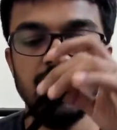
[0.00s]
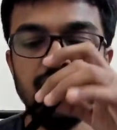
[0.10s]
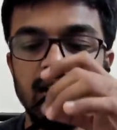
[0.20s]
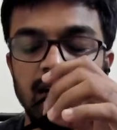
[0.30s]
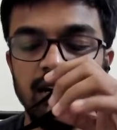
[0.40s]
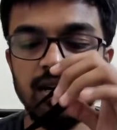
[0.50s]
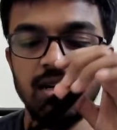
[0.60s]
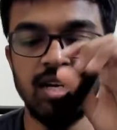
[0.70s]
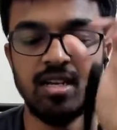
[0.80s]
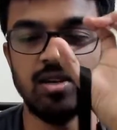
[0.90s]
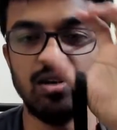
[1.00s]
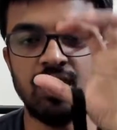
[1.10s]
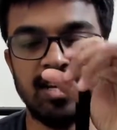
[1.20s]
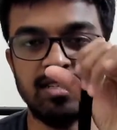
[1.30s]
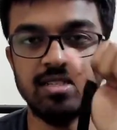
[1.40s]
and or
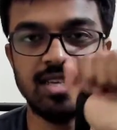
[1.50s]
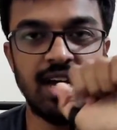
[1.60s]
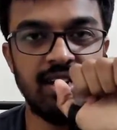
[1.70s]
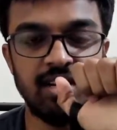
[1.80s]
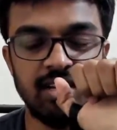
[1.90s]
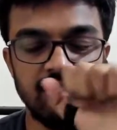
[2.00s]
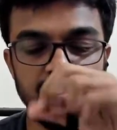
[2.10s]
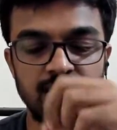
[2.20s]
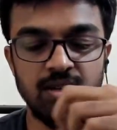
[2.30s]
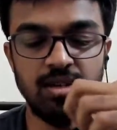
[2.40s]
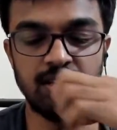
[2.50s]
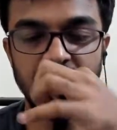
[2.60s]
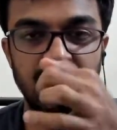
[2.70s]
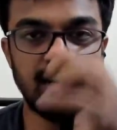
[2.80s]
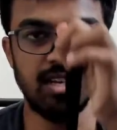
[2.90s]
like just carry it like this or
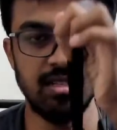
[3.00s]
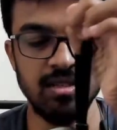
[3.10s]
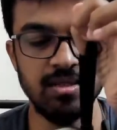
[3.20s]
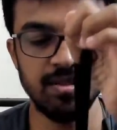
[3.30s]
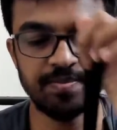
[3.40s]
carry it like this.